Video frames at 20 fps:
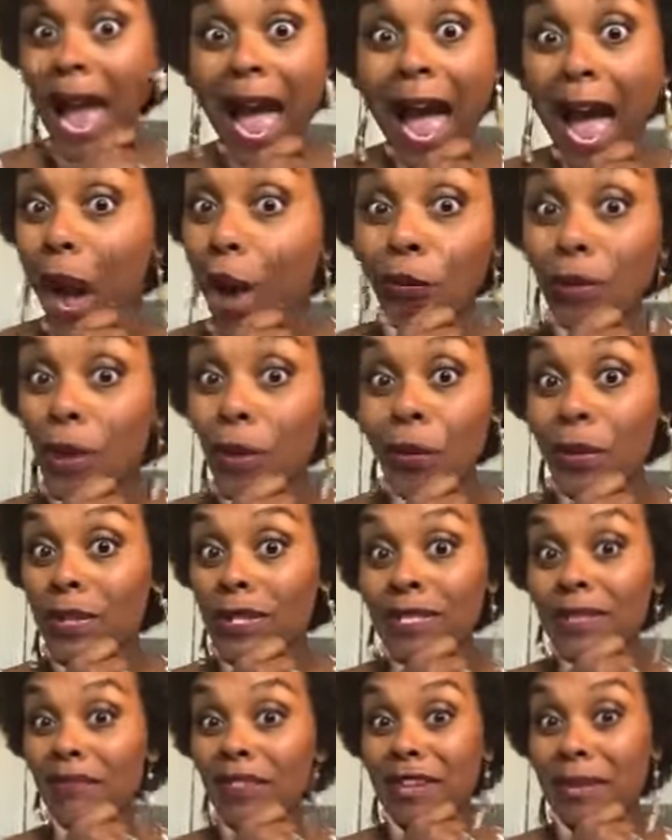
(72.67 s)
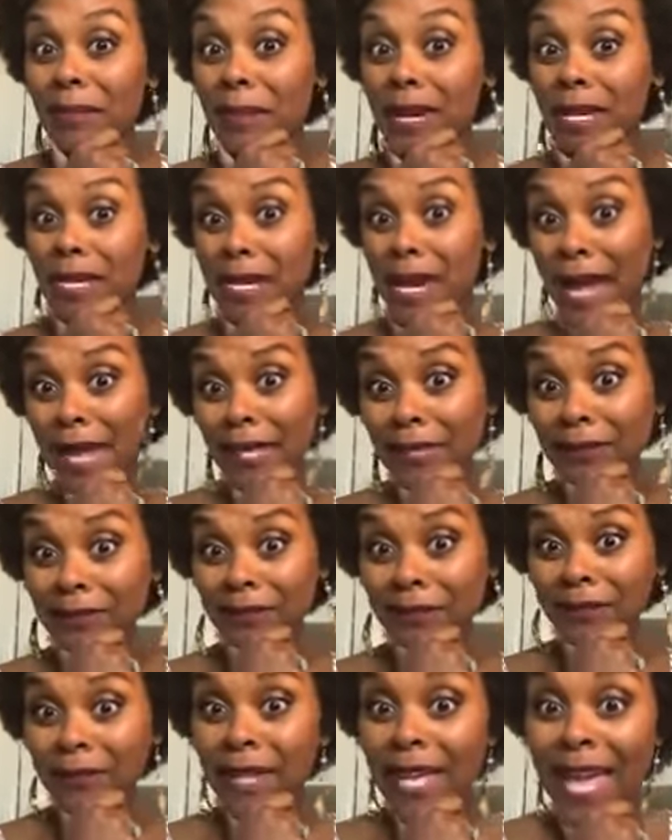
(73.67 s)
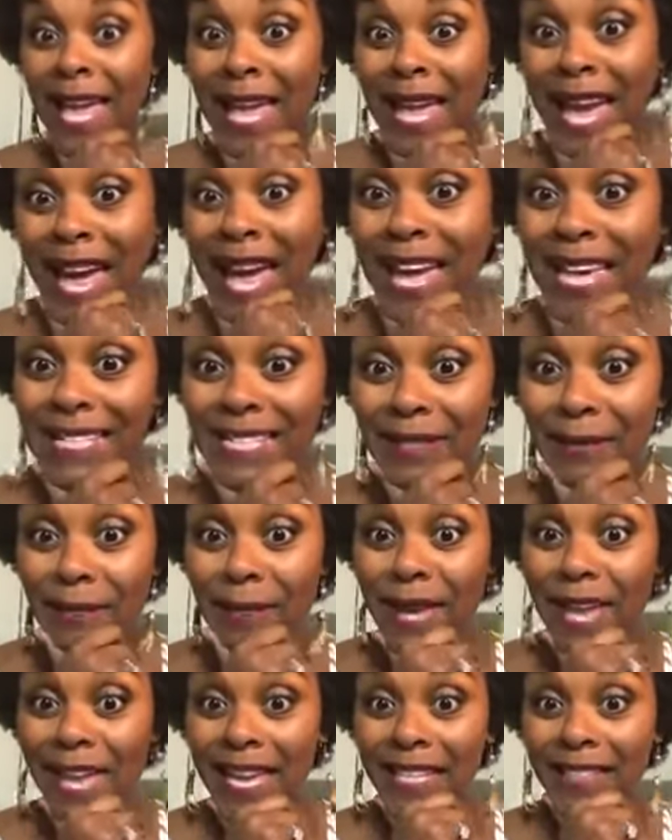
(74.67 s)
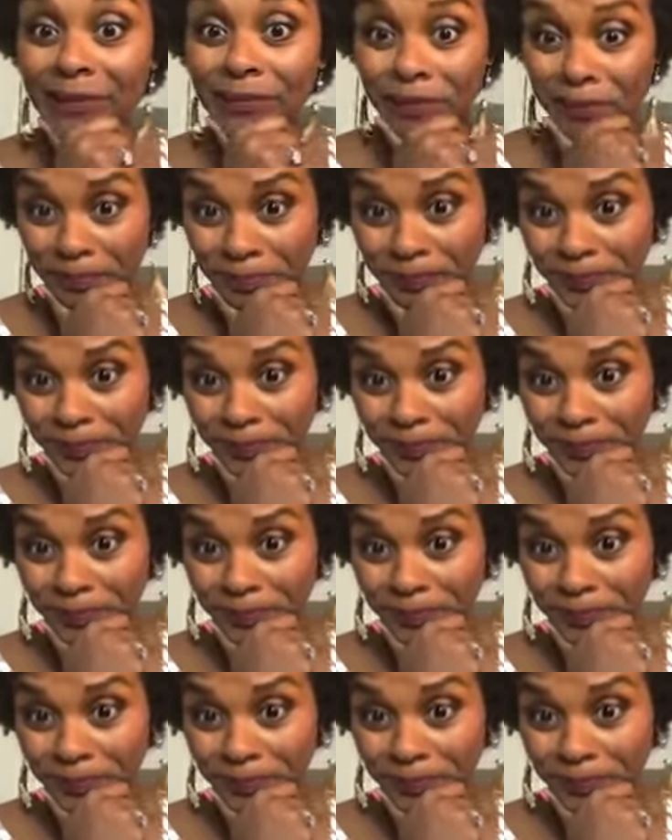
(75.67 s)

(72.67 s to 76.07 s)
I don't know what this finna be tonight. Hey, Sabine.